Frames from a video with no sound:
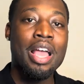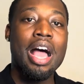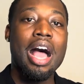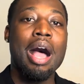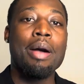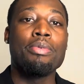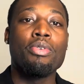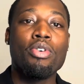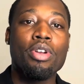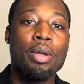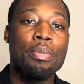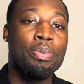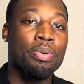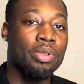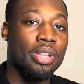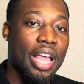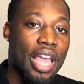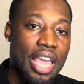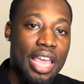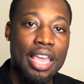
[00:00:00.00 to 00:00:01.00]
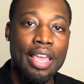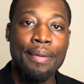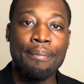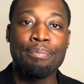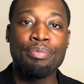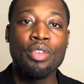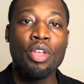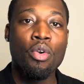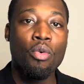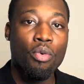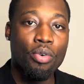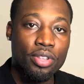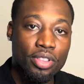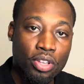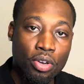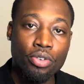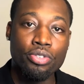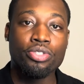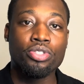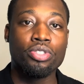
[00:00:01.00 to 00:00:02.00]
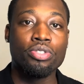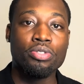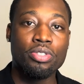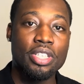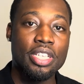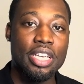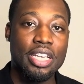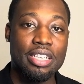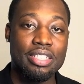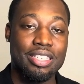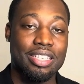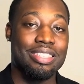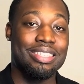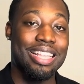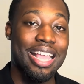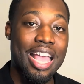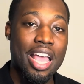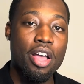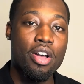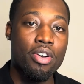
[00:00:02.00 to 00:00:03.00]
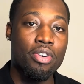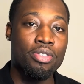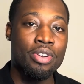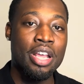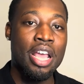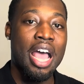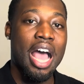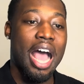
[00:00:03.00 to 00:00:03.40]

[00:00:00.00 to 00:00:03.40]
I'm going to play with those two things because now